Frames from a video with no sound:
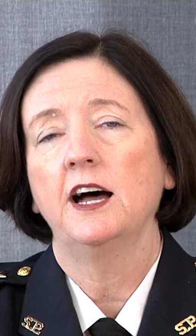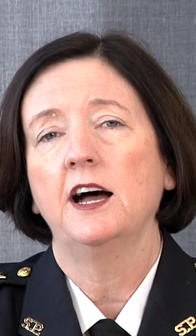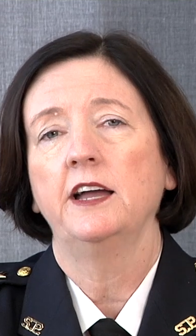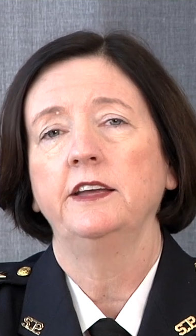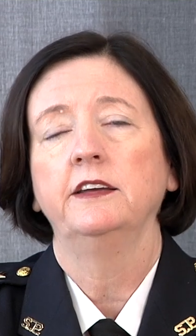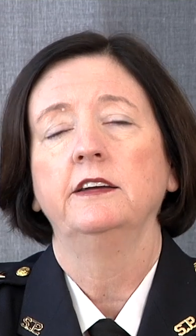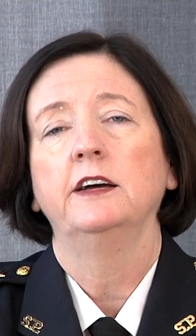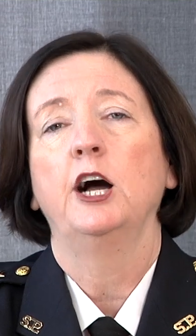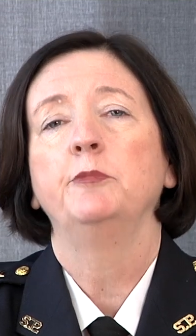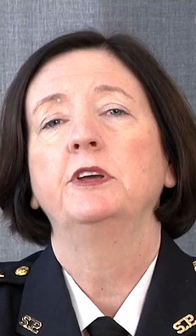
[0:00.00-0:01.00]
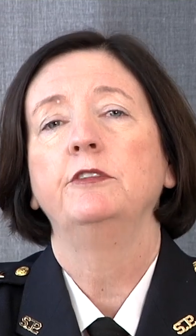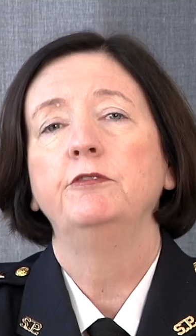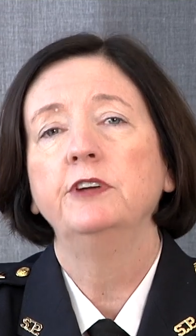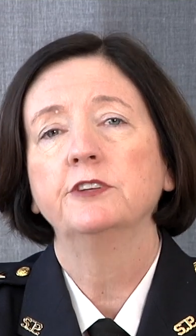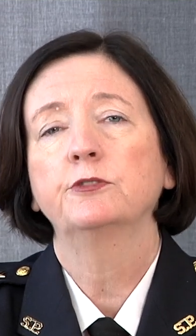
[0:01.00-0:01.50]
high. I'm
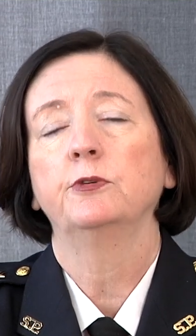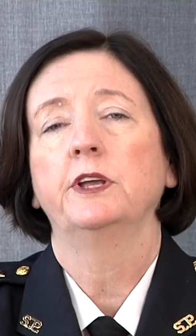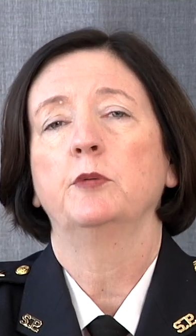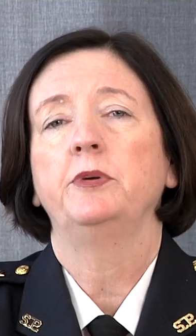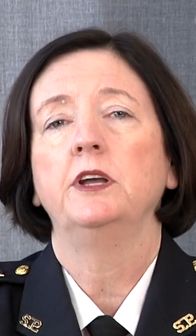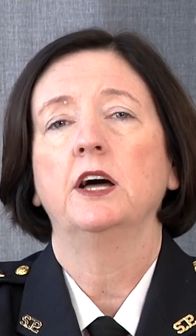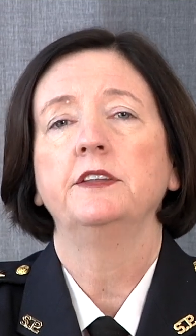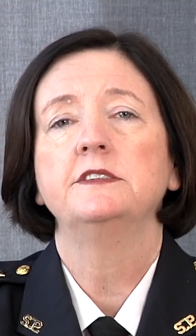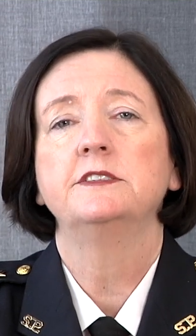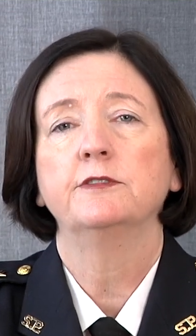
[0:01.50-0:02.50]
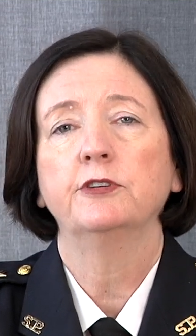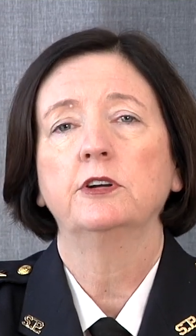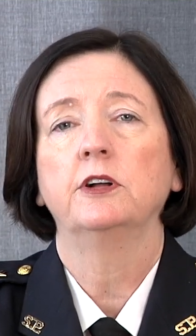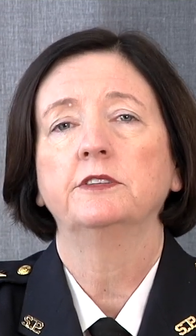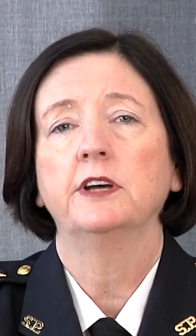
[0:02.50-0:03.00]
convinced we'll get beyond these
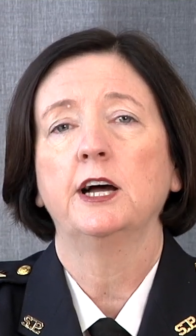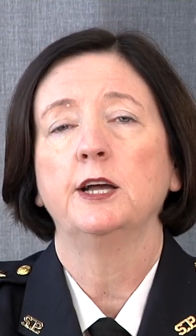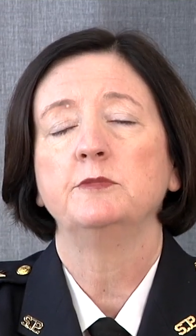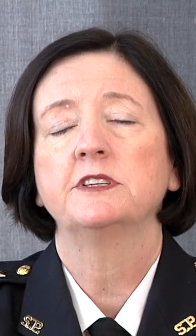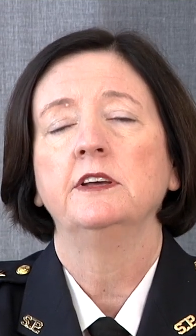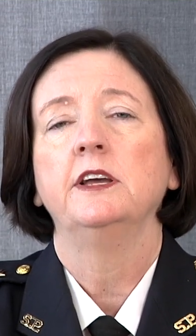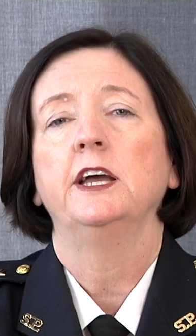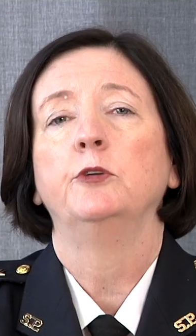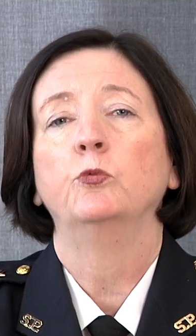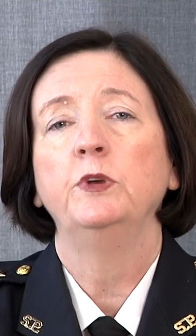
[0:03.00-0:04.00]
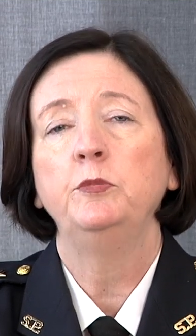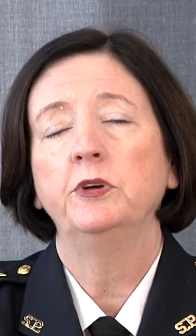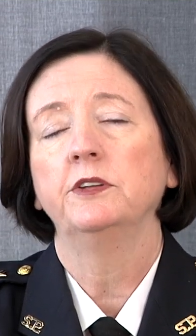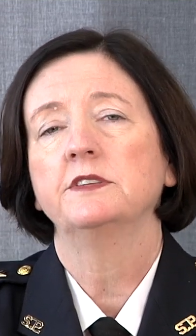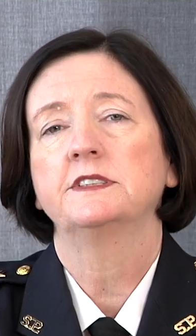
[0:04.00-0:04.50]
difficult times and
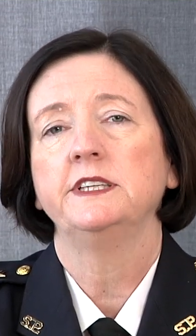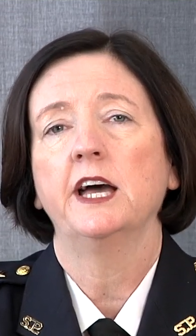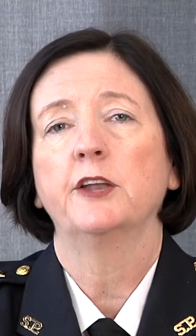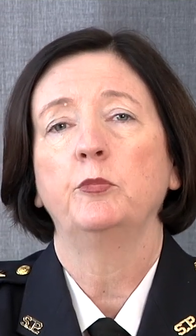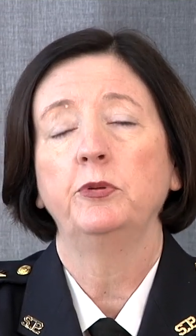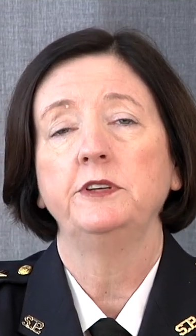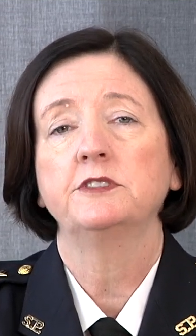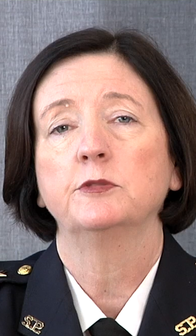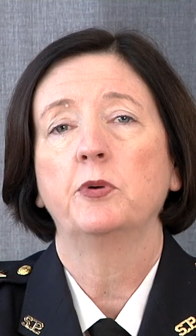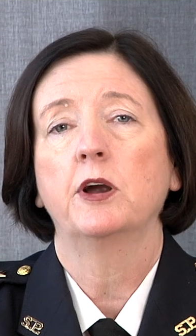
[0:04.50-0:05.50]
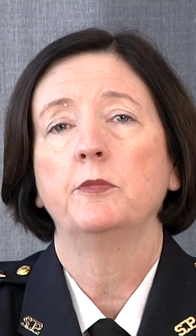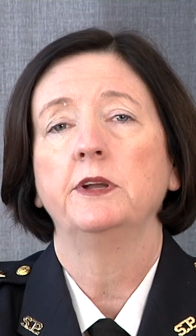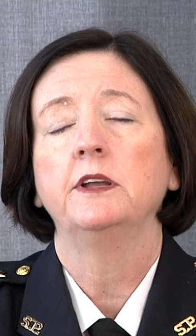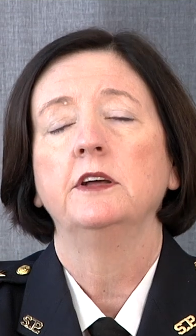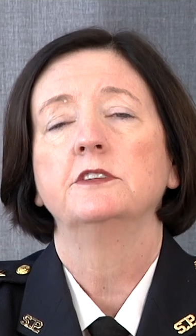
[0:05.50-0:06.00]
rebuild the Seattle Police
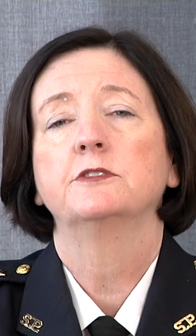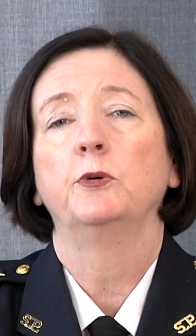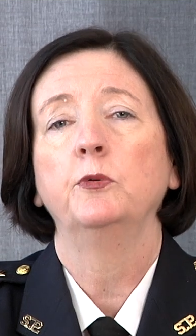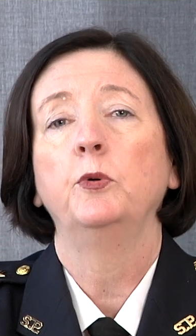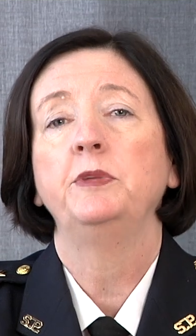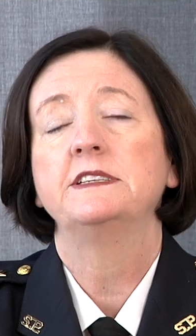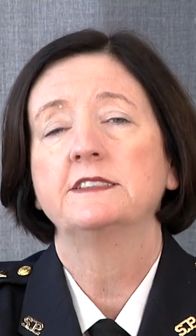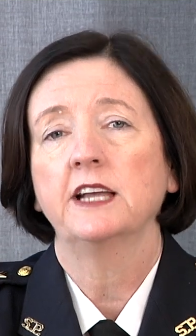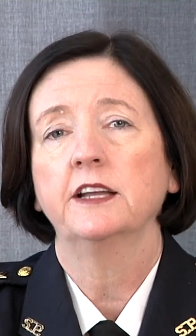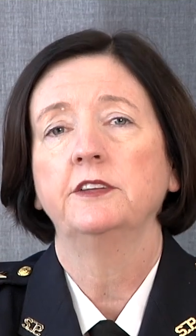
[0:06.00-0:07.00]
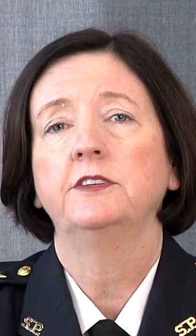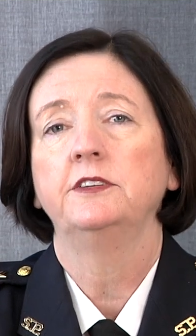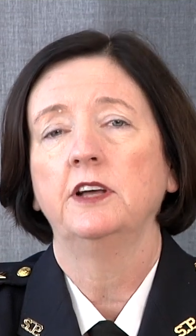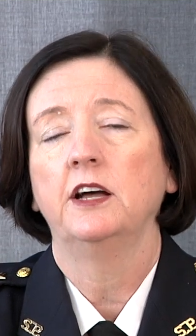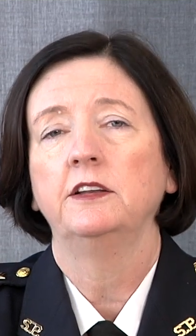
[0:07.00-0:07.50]
Department so it will be second to
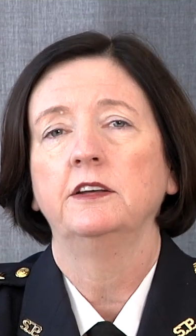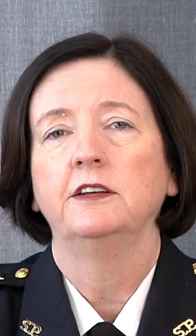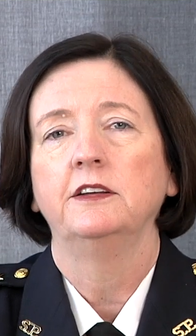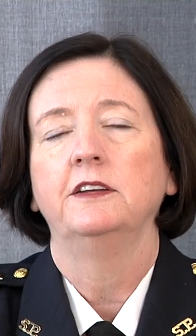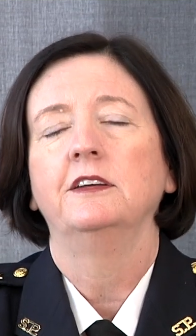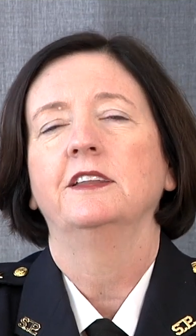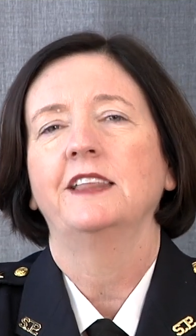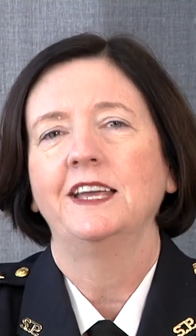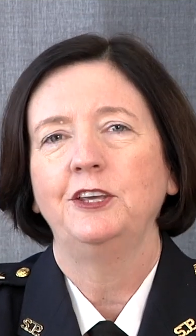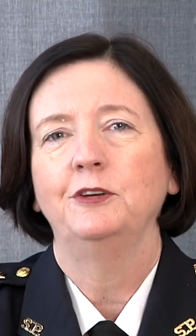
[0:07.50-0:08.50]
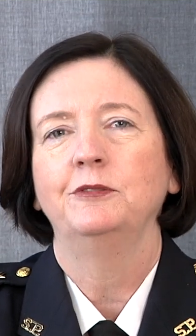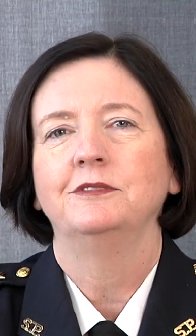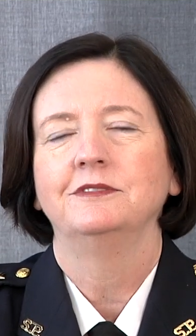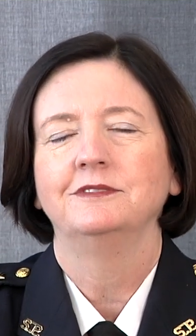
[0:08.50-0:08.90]
none. Thank you.